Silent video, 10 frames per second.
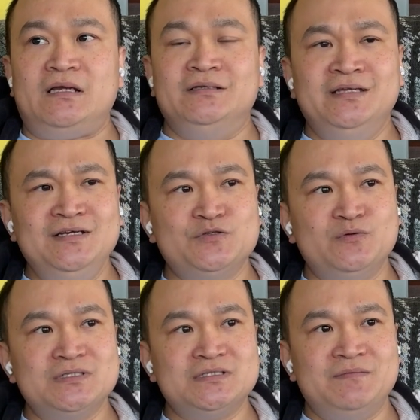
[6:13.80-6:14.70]
Things
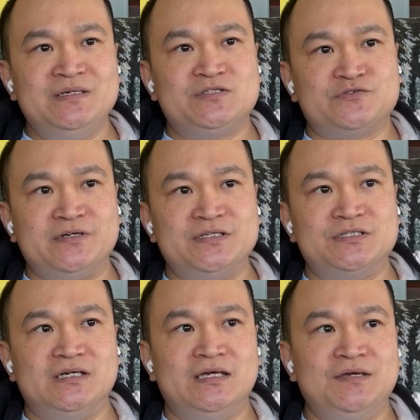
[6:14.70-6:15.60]
was a bit strange.
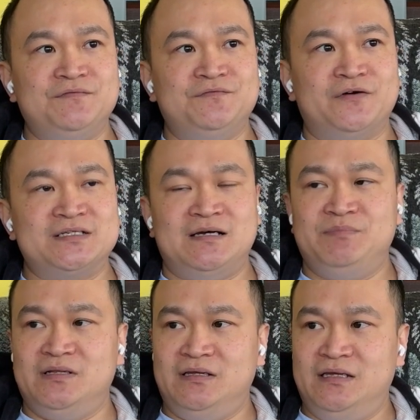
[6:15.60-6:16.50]
If, for
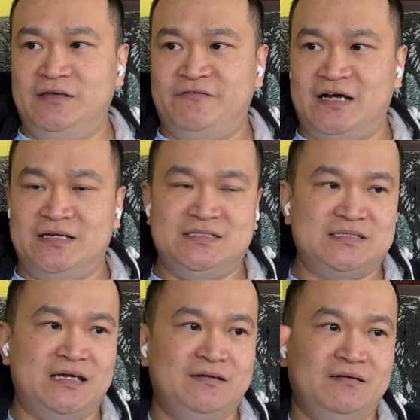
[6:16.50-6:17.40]
example, if I
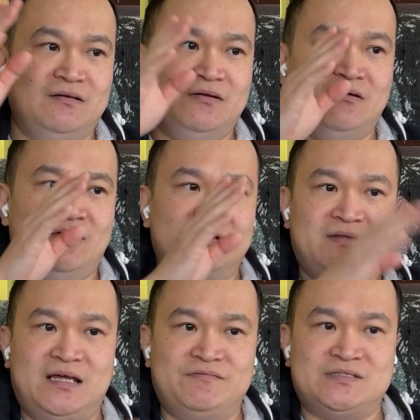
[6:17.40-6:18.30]
stand on the
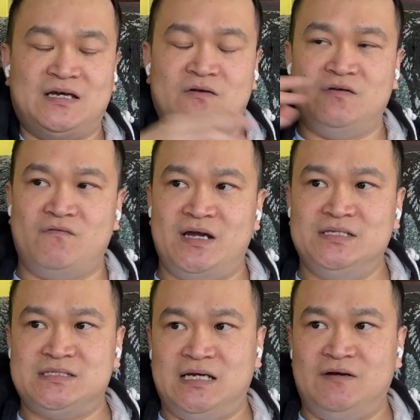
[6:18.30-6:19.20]
left side or the right
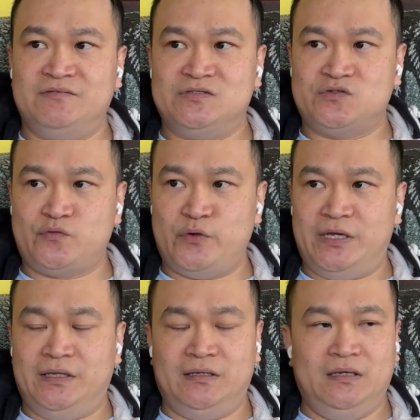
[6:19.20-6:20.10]
side of the
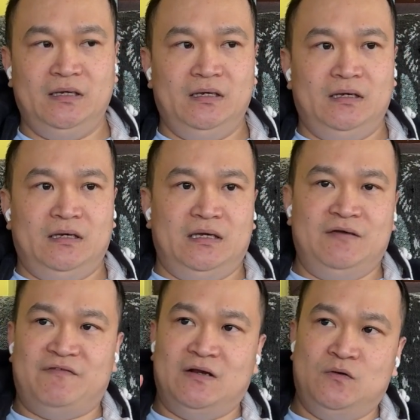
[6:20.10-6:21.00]
screen,
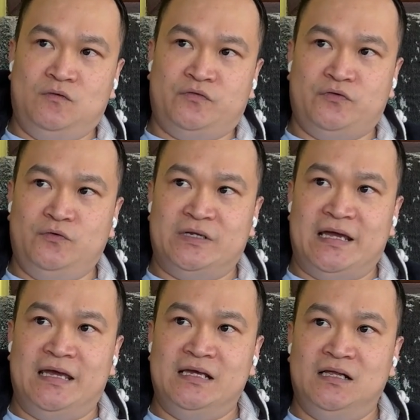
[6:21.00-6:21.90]
if I look through the
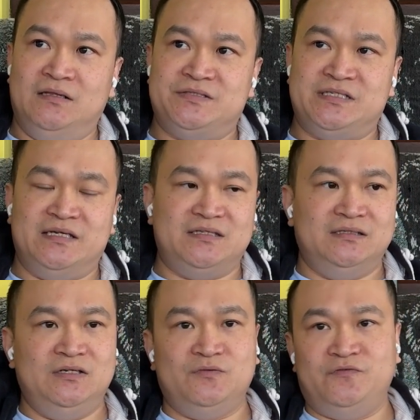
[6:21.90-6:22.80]
angle, say
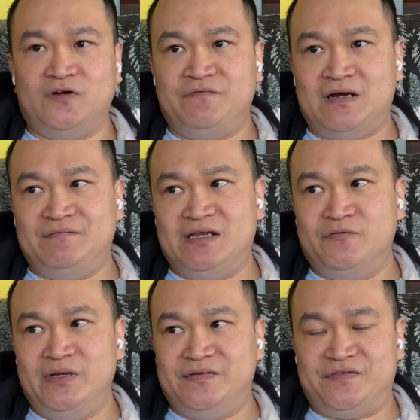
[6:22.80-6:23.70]
30 to 45
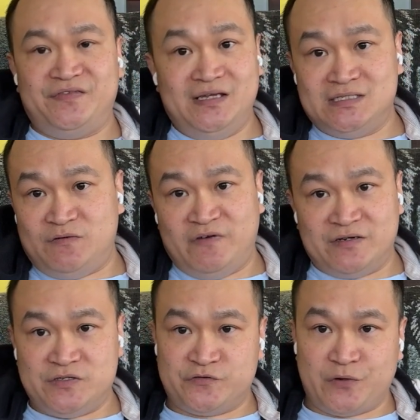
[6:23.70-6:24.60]
degrees, things are very
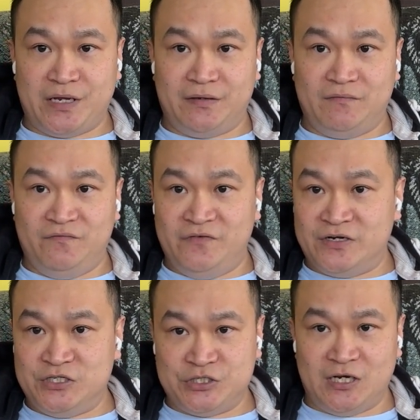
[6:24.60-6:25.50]
straight, very
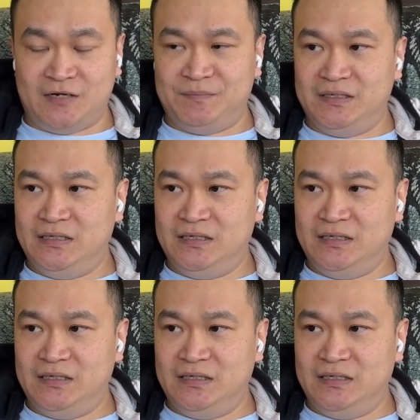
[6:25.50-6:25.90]
sharp.